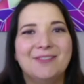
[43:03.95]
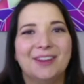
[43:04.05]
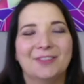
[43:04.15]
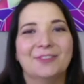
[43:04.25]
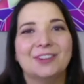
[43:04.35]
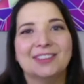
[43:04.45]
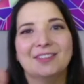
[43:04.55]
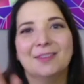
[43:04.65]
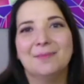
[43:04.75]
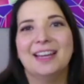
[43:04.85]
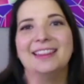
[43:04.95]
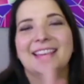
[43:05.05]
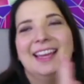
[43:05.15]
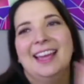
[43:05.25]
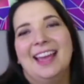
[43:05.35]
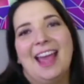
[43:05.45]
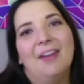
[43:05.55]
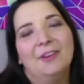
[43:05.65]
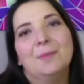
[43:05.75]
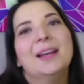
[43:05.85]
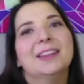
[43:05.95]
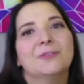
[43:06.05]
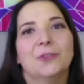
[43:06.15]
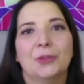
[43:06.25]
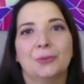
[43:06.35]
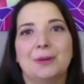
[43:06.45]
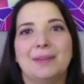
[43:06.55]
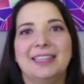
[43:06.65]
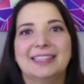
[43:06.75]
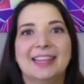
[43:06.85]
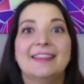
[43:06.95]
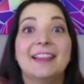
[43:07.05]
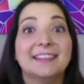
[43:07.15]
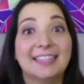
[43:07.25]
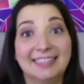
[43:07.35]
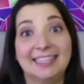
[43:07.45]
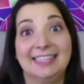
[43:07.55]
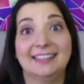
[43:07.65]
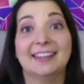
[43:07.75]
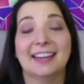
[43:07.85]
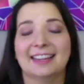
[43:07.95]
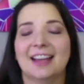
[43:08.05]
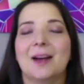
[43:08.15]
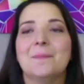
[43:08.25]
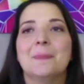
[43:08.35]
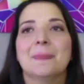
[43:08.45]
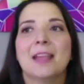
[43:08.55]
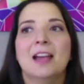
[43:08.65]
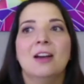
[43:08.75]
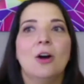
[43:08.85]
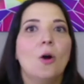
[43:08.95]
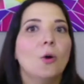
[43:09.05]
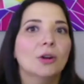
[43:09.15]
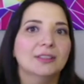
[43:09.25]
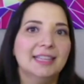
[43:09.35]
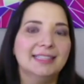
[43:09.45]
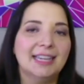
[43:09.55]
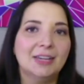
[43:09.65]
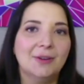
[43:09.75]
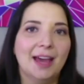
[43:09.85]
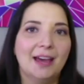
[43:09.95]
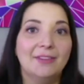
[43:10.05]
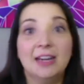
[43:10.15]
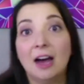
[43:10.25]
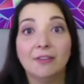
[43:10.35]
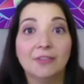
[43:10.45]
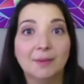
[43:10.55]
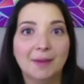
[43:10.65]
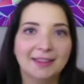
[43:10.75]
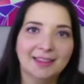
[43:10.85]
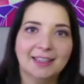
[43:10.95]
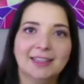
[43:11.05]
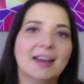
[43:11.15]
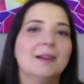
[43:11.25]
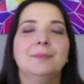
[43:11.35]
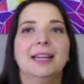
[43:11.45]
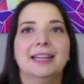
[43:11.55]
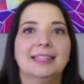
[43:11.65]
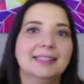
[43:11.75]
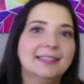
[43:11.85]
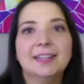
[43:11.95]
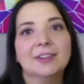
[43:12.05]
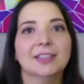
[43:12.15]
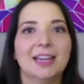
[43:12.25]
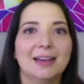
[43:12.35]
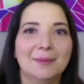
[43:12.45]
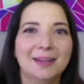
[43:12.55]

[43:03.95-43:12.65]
on the first of the month every month for three months. That's consistent income. Or let's say you have an of the month club, like a sticker club